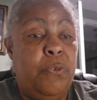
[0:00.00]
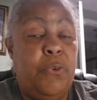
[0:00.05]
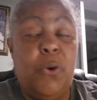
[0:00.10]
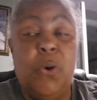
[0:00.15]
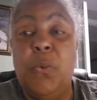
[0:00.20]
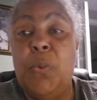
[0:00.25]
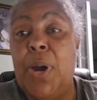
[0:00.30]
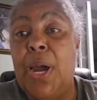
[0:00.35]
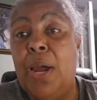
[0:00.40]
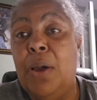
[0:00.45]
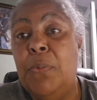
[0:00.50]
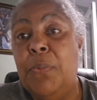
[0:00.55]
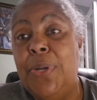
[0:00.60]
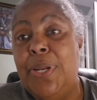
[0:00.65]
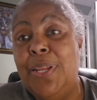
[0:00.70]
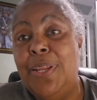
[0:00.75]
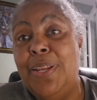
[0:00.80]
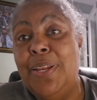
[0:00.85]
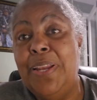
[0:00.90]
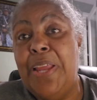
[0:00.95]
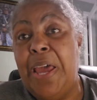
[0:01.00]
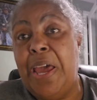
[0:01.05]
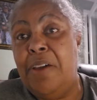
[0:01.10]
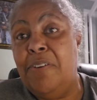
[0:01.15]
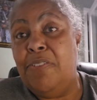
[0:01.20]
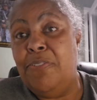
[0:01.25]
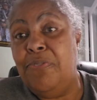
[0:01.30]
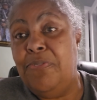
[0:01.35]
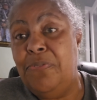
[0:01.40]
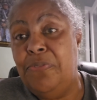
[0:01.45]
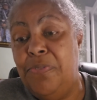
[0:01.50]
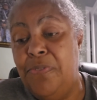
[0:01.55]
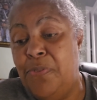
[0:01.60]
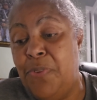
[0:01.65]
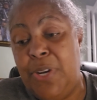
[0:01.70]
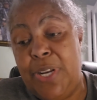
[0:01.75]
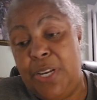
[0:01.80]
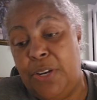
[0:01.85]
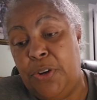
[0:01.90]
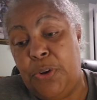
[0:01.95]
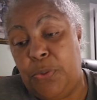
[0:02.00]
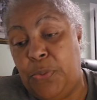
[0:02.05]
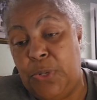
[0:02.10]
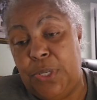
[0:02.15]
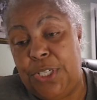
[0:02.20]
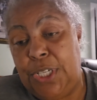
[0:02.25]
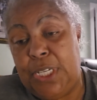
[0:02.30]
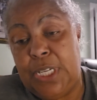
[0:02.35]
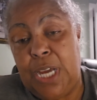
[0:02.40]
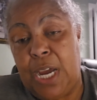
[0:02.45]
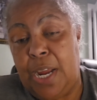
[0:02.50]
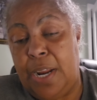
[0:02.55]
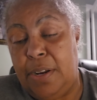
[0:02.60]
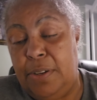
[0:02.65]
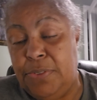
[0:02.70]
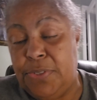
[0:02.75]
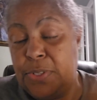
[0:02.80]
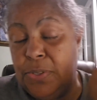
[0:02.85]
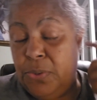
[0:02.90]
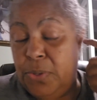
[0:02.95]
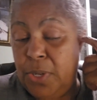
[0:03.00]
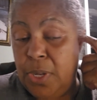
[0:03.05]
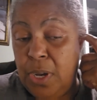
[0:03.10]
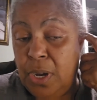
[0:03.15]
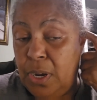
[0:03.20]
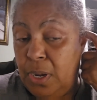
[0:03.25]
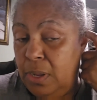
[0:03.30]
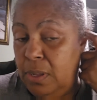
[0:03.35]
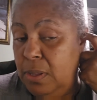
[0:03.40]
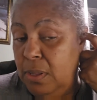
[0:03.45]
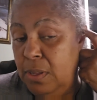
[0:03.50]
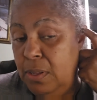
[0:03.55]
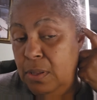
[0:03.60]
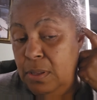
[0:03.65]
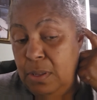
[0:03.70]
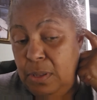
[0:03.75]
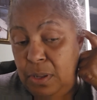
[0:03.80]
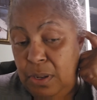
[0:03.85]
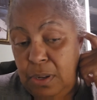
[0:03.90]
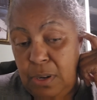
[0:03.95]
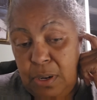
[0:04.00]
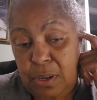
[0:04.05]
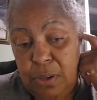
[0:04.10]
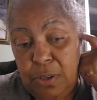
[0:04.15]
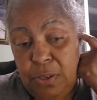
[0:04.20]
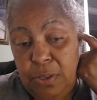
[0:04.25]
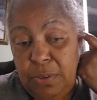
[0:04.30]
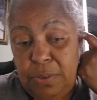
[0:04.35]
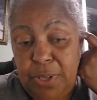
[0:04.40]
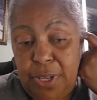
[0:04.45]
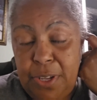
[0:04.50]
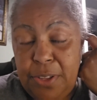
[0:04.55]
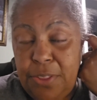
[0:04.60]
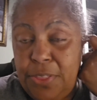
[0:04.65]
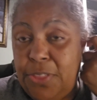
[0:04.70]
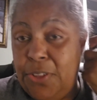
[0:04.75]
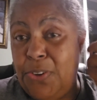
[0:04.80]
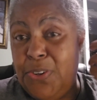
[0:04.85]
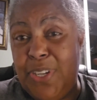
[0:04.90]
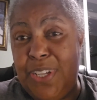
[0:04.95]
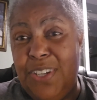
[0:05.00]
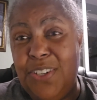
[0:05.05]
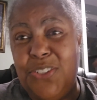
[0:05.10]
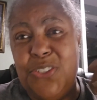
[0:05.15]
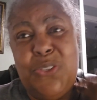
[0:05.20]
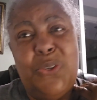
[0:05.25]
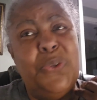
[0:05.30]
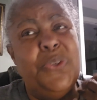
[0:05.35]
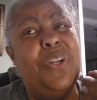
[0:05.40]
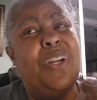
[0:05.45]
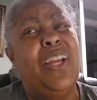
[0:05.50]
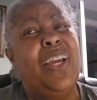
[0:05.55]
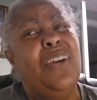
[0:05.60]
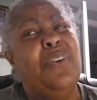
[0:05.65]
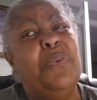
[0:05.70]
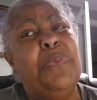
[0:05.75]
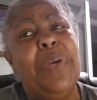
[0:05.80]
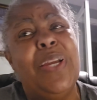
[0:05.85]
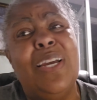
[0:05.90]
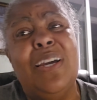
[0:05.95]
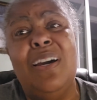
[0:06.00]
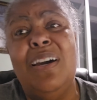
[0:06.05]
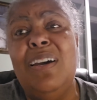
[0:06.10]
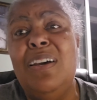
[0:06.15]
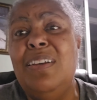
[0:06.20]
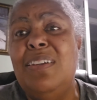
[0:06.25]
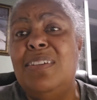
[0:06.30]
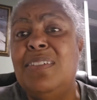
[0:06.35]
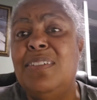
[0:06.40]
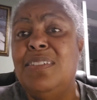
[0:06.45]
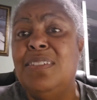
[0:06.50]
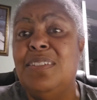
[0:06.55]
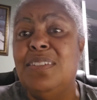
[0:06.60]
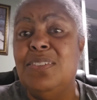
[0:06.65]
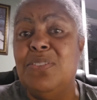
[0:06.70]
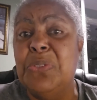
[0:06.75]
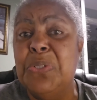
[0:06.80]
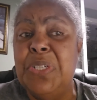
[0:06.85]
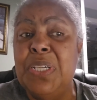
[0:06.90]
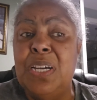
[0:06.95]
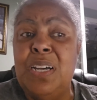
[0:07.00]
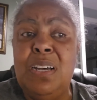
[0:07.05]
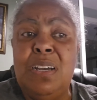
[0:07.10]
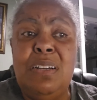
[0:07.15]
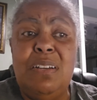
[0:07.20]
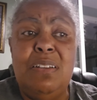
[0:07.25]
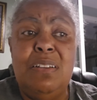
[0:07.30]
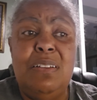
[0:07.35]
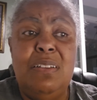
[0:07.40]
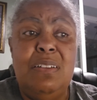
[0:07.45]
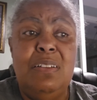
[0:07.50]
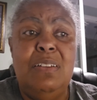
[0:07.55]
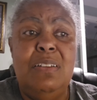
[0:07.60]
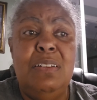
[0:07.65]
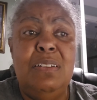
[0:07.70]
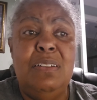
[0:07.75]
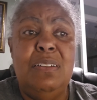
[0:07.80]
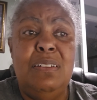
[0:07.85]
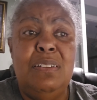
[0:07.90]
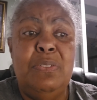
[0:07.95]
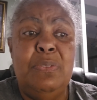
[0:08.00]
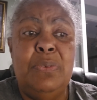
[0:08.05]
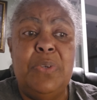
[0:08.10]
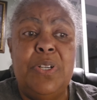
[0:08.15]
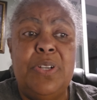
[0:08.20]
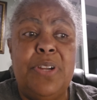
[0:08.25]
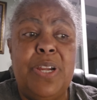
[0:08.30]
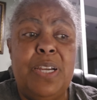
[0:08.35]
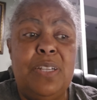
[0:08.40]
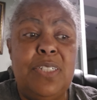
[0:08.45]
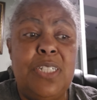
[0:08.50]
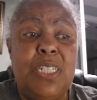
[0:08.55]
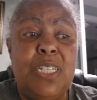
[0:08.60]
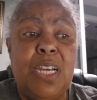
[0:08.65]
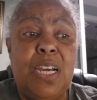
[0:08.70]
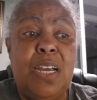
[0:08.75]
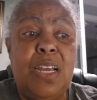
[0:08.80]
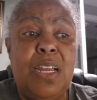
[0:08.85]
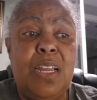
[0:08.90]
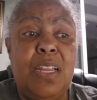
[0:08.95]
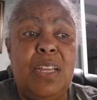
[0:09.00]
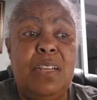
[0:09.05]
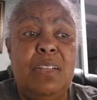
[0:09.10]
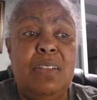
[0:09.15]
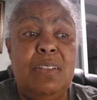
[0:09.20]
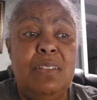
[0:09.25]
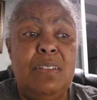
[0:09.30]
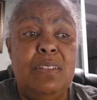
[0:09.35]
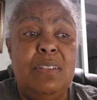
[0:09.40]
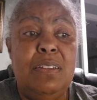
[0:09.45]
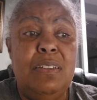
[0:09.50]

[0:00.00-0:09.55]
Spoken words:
for a while we didn't know what she died of so young. You know, you hear 30 years old, you're like, oh my gosh, she's so young. Wonder how she died.